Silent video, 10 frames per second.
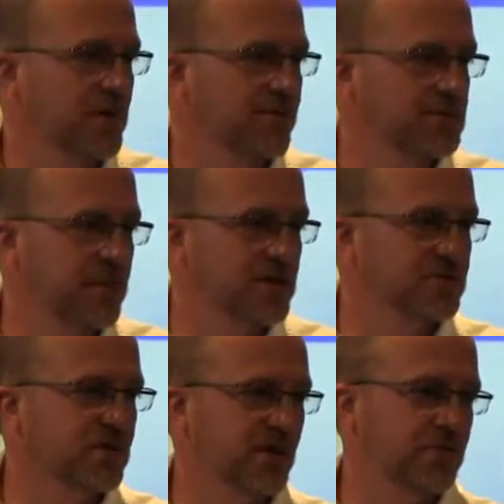we have a
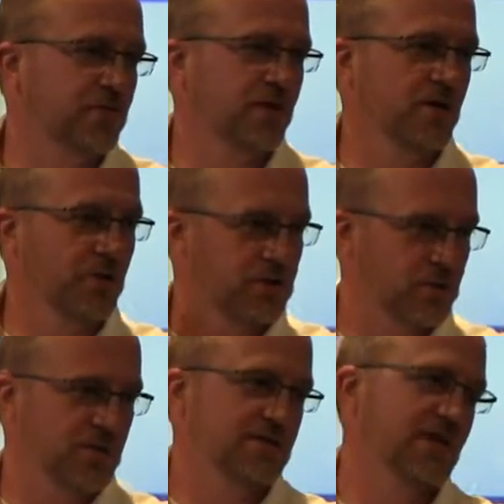special gift for you. We
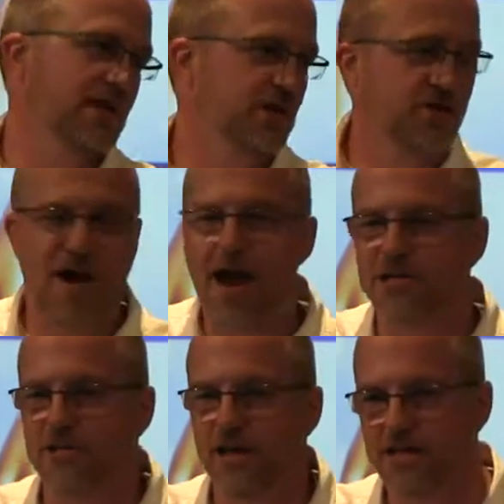just want to say
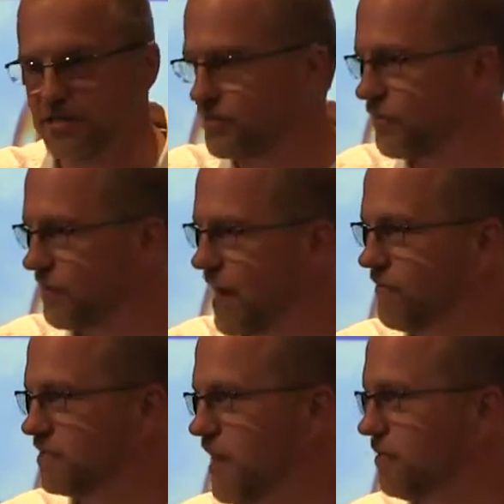congratulations from
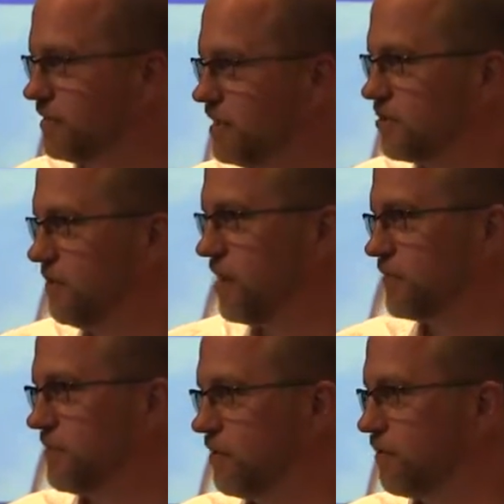Calvary Chapel Central
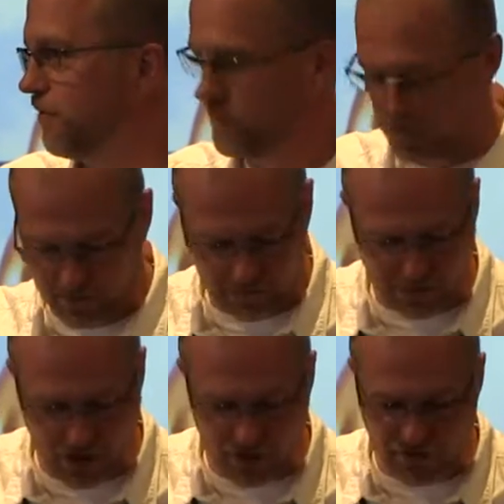Bucks, from your
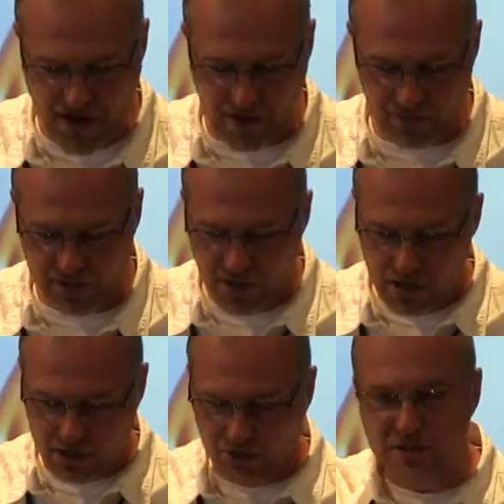church family.
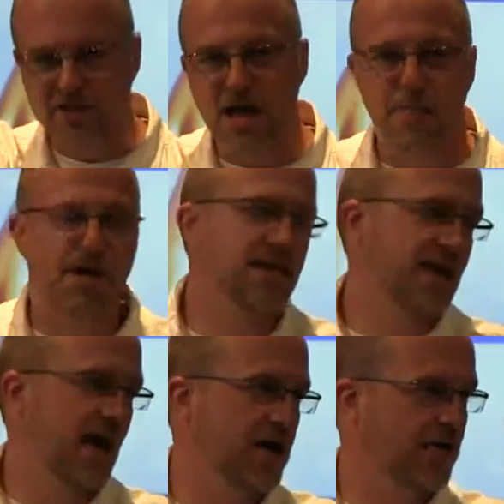So please stop by the
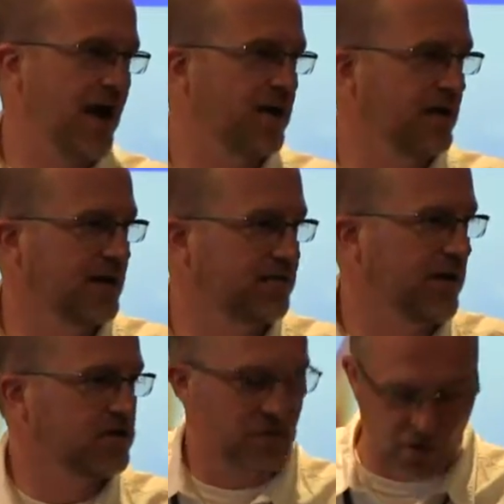counter out in
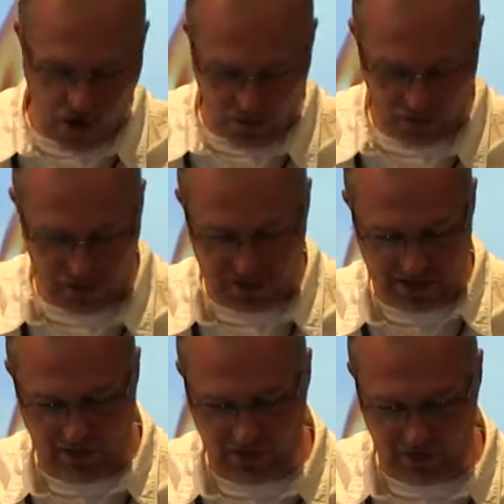Fellowship Hall. We want to
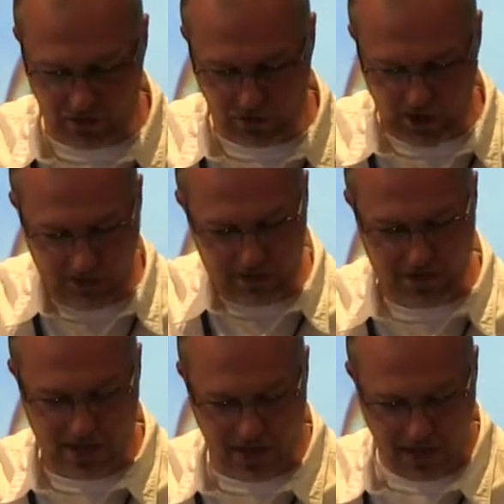just give you a little gift
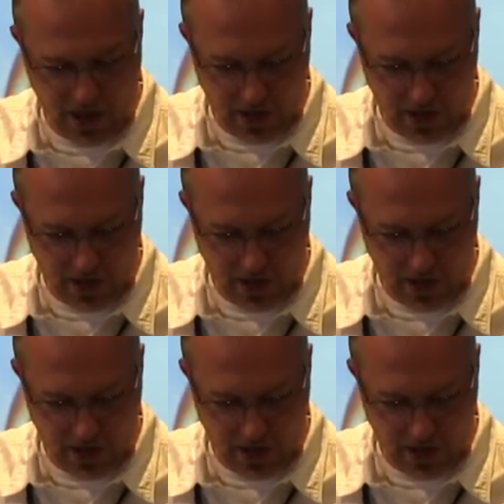and say